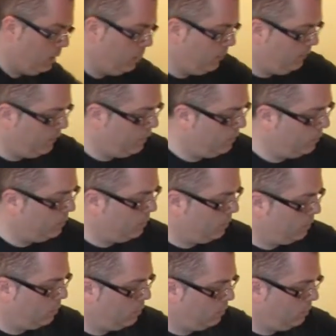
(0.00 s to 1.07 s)
if
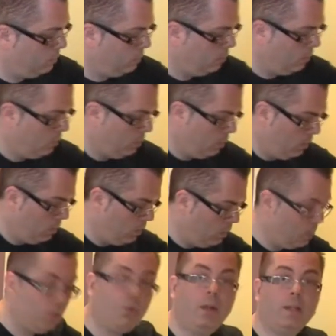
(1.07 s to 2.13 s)
it's
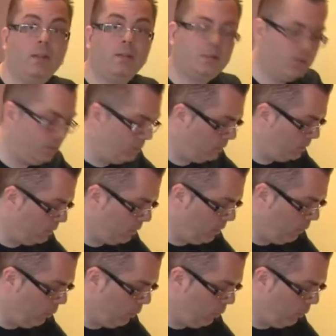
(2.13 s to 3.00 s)
the right consistency.